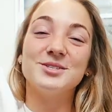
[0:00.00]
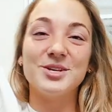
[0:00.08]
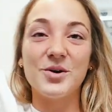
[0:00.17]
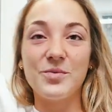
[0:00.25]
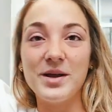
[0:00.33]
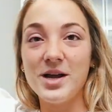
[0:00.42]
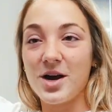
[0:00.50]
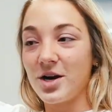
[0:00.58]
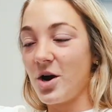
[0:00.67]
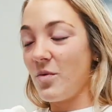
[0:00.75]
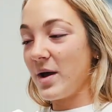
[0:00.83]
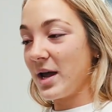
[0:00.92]
So we are
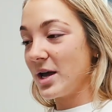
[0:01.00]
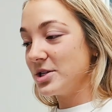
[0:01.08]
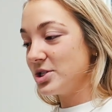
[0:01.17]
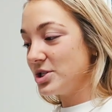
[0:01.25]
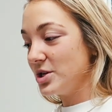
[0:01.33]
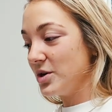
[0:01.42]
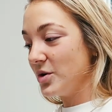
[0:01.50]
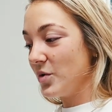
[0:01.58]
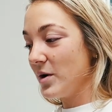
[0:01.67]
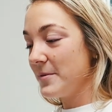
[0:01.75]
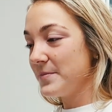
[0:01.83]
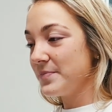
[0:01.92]
going
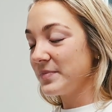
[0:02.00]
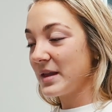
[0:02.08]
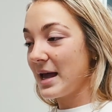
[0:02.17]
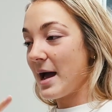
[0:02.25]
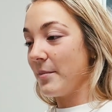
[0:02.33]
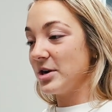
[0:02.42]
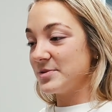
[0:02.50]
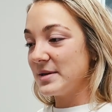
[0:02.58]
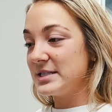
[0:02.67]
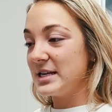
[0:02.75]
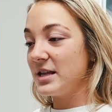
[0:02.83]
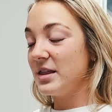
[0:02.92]
to, yeah, brush
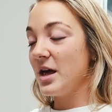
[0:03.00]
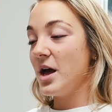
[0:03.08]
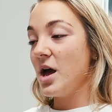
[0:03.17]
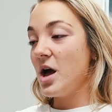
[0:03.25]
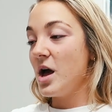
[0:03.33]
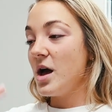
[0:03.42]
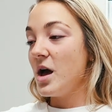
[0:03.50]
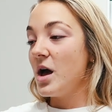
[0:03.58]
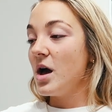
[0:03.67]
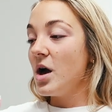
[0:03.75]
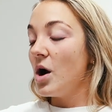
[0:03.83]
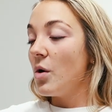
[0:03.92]
my teeth,
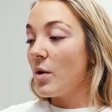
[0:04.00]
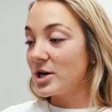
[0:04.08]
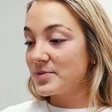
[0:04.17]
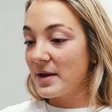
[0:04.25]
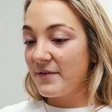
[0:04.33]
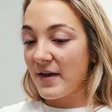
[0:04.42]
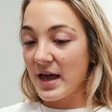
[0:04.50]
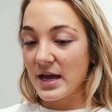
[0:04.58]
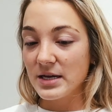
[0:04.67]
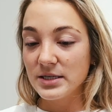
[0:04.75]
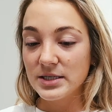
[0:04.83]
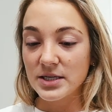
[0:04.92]
wash my
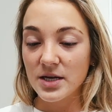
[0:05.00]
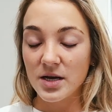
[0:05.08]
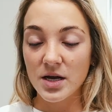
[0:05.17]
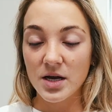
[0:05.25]
face,